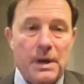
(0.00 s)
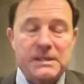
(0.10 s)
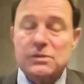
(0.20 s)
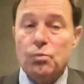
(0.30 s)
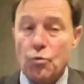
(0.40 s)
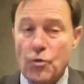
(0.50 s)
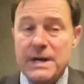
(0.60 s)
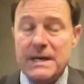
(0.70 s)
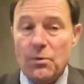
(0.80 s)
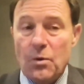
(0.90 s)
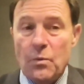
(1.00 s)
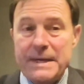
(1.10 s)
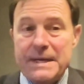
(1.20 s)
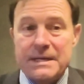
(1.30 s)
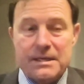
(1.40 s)
really what we
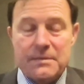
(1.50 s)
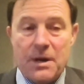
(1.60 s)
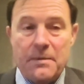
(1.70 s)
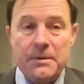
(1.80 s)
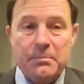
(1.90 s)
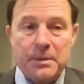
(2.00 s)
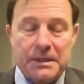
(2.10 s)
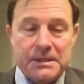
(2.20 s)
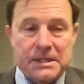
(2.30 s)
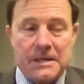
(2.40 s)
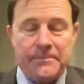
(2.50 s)
need at the moment, because